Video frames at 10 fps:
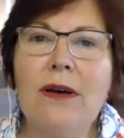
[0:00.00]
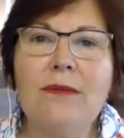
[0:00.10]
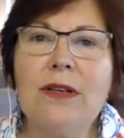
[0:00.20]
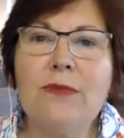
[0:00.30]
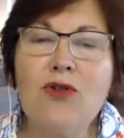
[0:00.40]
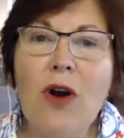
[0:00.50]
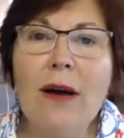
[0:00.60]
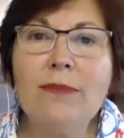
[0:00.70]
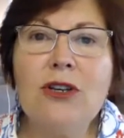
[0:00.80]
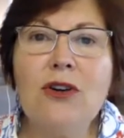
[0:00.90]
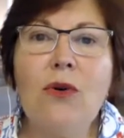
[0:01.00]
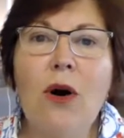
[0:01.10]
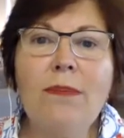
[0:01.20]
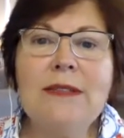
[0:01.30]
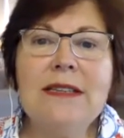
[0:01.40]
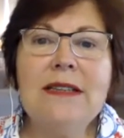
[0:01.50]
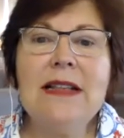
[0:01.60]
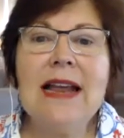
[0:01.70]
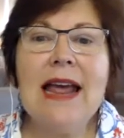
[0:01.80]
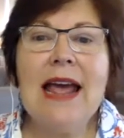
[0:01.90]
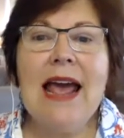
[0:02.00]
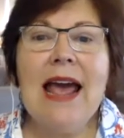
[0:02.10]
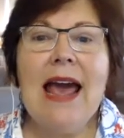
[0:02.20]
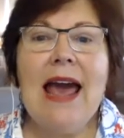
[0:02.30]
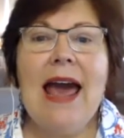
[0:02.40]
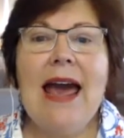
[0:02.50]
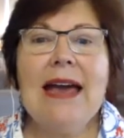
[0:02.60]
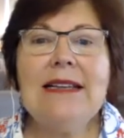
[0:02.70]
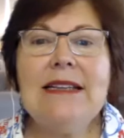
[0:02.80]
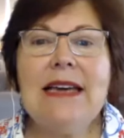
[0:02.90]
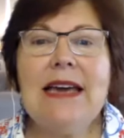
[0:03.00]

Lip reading: subscribe to your opt-in. And